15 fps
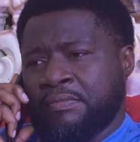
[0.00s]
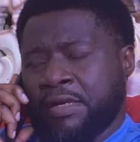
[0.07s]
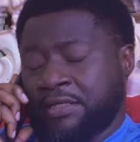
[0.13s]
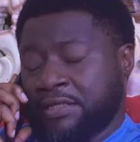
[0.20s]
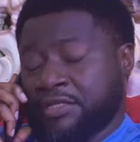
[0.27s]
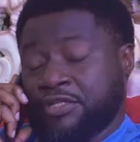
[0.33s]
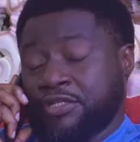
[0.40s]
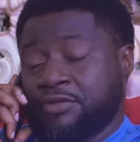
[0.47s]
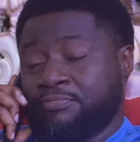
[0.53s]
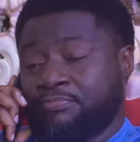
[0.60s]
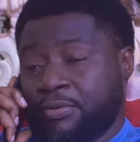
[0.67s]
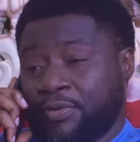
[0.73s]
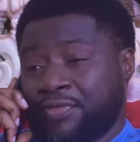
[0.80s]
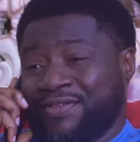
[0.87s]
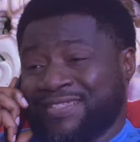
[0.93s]
At least you
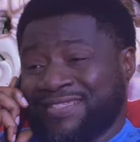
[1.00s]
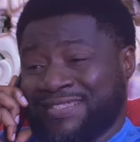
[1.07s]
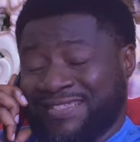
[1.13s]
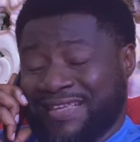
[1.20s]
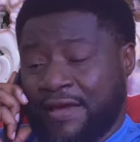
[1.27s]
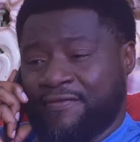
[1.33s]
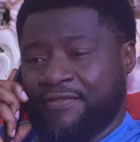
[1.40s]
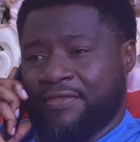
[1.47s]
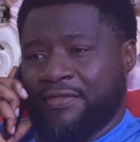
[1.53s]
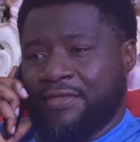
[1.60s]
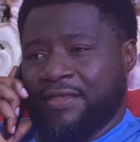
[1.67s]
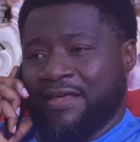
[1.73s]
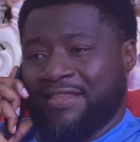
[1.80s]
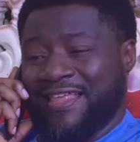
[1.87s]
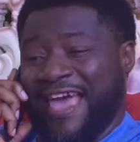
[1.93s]
both deserve
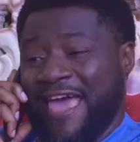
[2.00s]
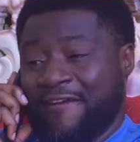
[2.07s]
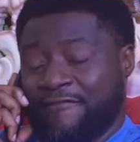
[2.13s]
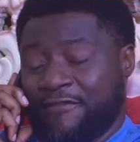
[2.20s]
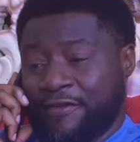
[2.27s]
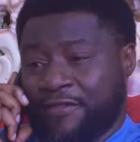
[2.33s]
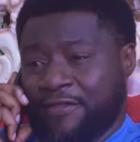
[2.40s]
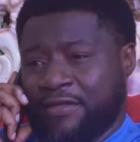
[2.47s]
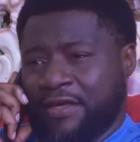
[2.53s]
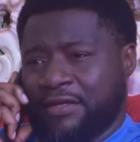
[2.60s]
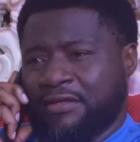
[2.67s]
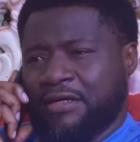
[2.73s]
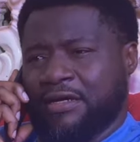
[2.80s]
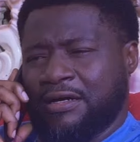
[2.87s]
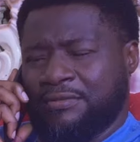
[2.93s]

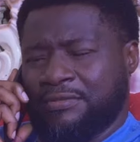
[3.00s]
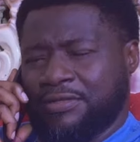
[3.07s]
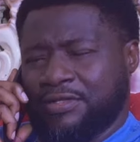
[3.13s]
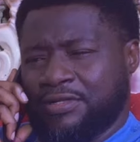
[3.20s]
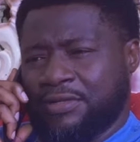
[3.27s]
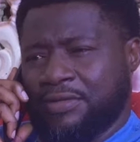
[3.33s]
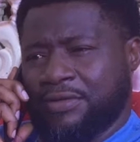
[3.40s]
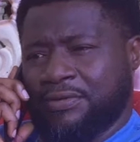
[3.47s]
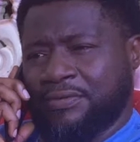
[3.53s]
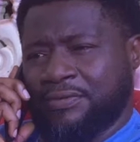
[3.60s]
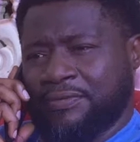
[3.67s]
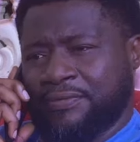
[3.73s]
everything coming to you.